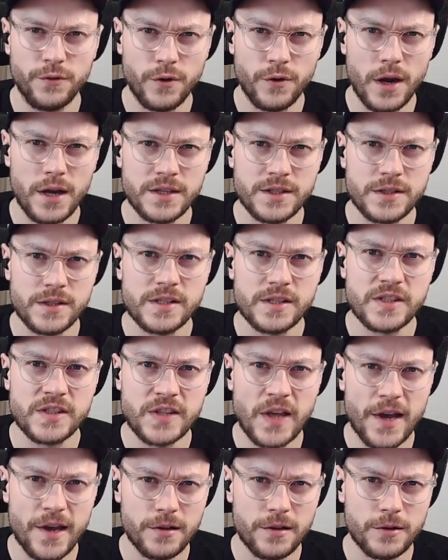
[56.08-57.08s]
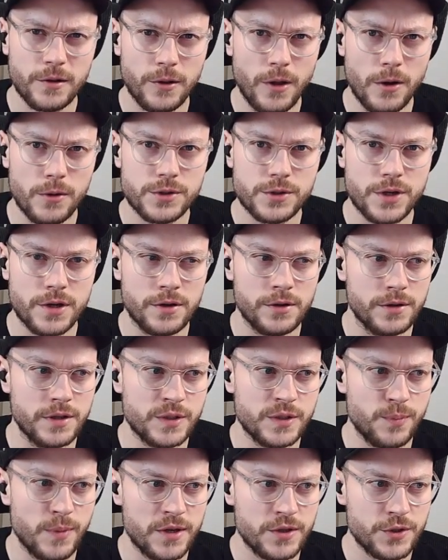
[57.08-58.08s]
phrase stale closure
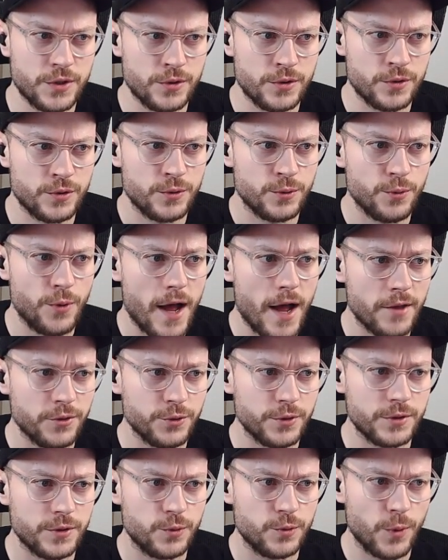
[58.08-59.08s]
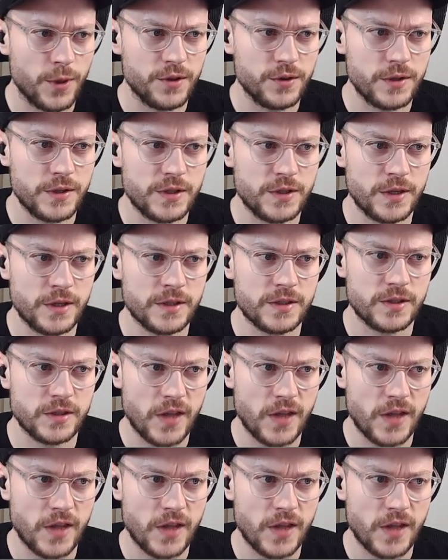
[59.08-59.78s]
is mentioned 226